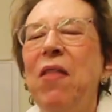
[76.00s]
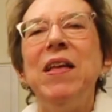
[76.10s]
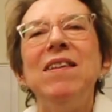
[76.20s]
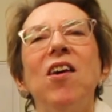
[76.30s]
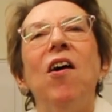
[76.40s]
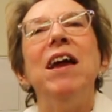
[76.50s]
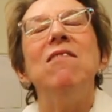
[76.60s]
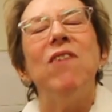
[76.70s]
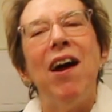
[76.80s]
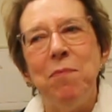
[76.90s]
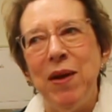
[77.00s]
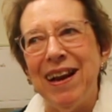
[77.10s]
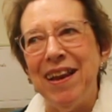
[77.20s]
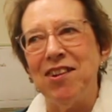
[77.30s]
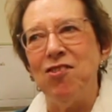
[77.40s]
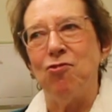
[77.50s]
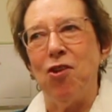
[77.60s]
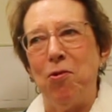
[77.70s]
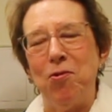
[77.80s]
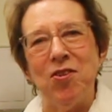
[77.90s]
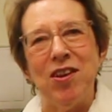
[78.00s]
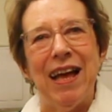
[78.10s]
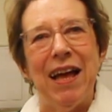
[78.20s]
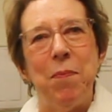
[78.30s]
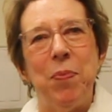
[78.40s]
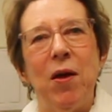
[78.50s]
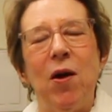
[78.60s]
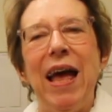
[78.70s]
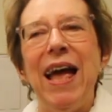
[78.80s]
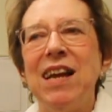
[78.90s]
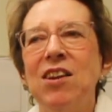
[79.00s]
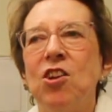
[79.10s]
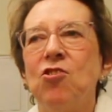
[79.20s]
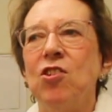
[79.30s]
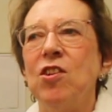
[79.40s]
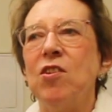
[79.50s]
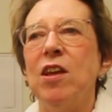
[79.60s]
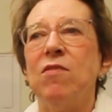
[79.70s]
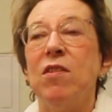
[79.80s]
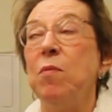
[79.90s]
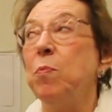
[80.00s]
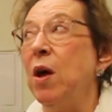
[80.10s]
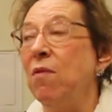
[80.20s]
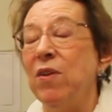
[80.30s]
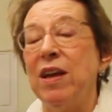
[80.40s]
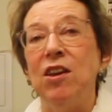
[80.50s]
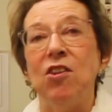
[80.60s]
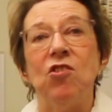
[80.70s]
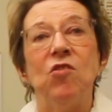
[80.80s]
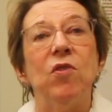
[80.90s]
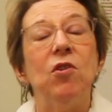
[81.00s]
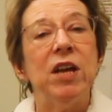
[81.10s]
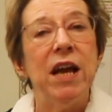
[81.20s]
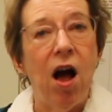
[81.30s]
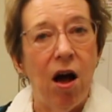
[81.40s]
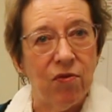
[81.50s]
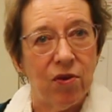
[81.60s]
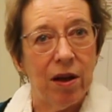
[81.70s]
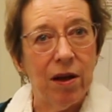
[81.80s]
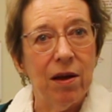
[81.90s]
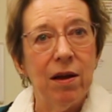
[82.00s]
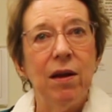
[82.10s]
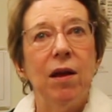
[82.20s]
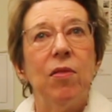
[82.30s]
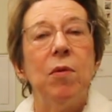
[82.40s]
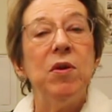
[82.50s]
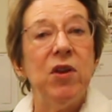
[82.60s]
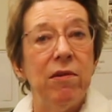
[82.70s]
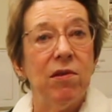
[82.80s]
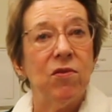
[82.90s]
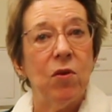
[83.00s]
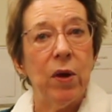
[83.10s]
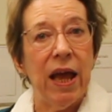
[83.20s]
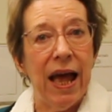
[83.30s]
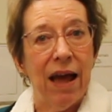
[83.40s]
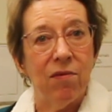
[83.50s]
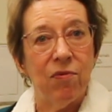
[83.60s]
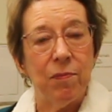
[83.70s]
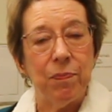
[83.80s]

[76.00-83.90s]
These are environmentally controlled, air-conditioned, as it's in perfect conditions for looking after the materials that we have.